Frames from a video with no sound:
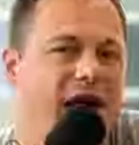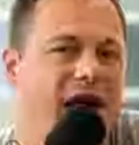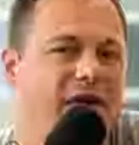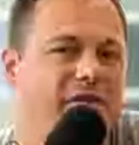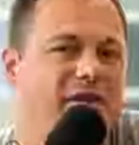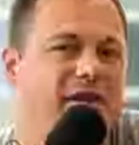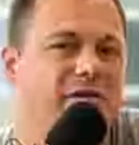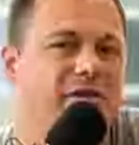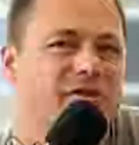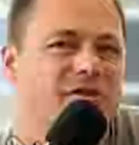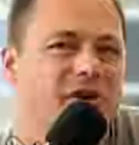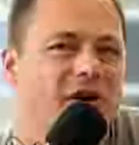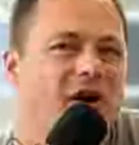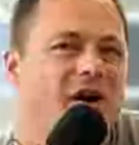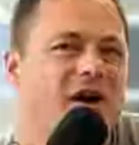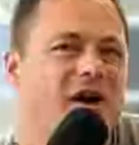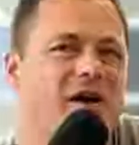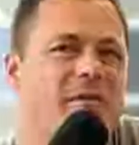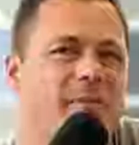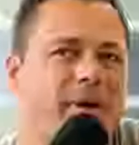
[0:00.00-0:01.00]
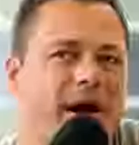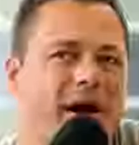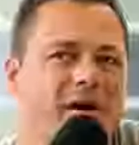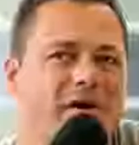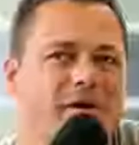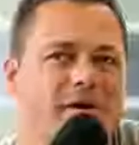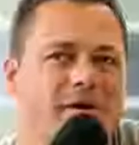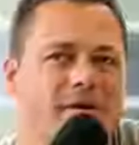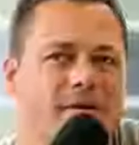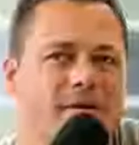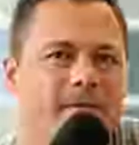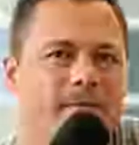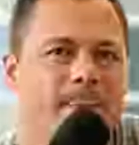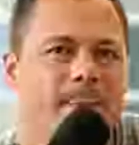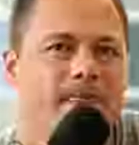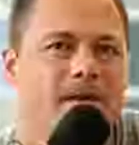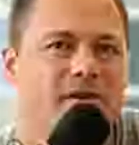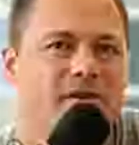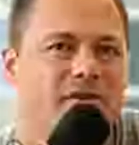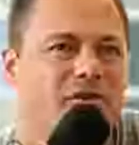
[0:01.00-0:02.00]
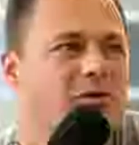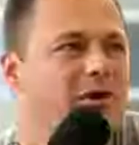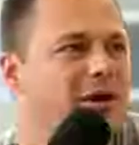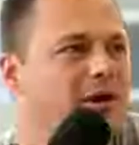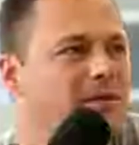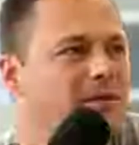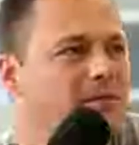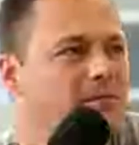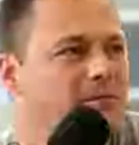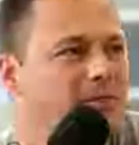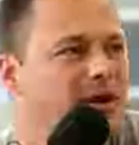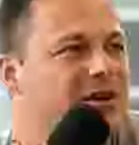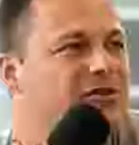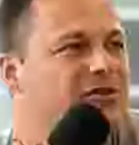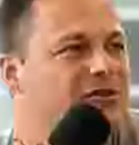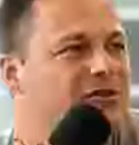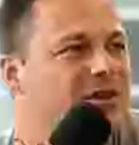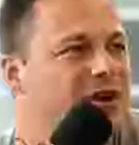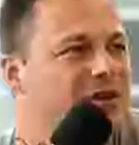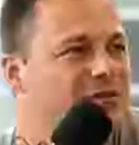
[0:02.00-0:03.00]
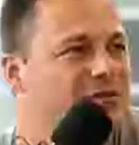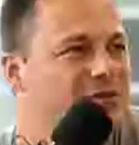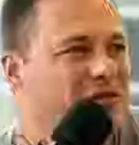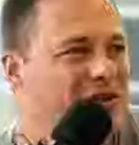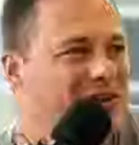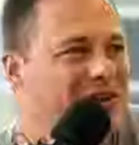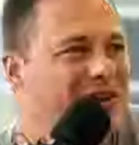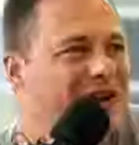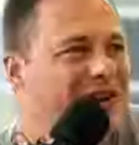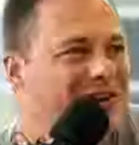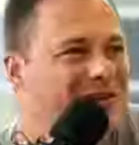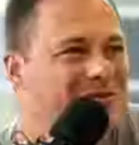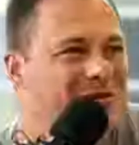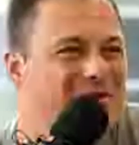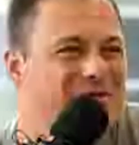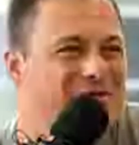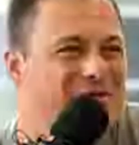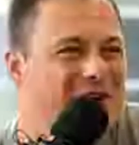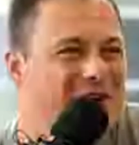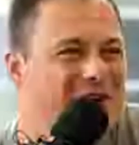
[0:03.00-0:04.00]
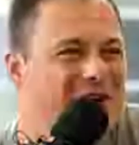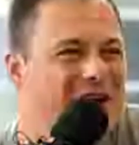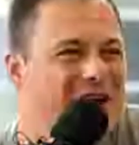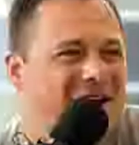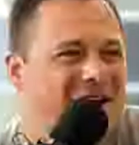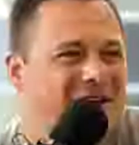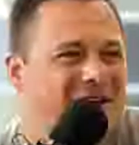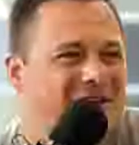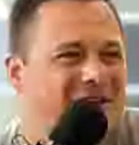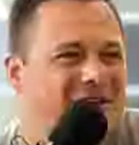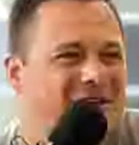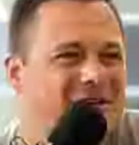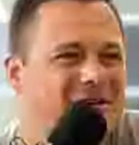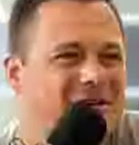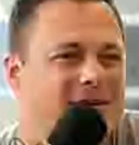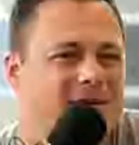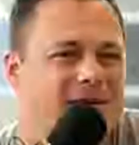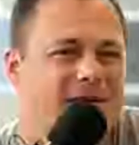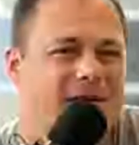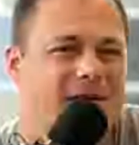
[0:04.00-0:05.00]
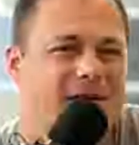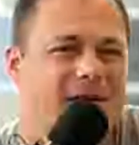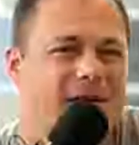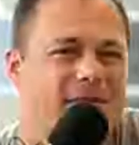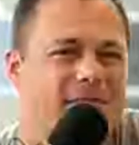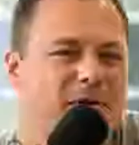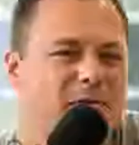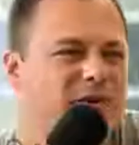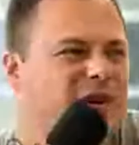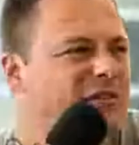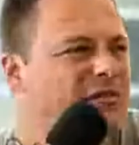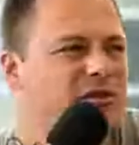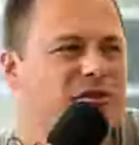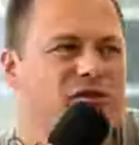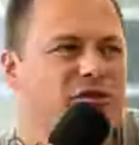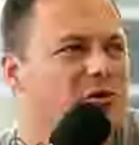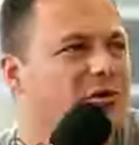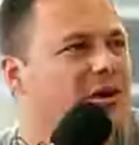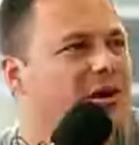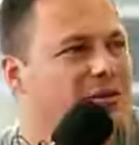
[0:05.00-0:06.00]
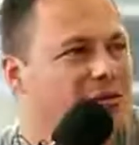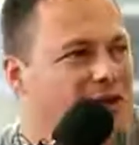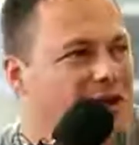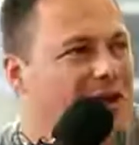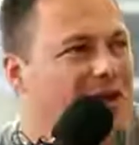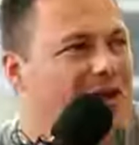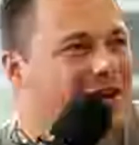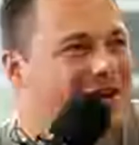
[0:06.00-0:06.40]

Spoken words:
I think we talk about doing big stuff for the kingdom and for God, but we never do anything.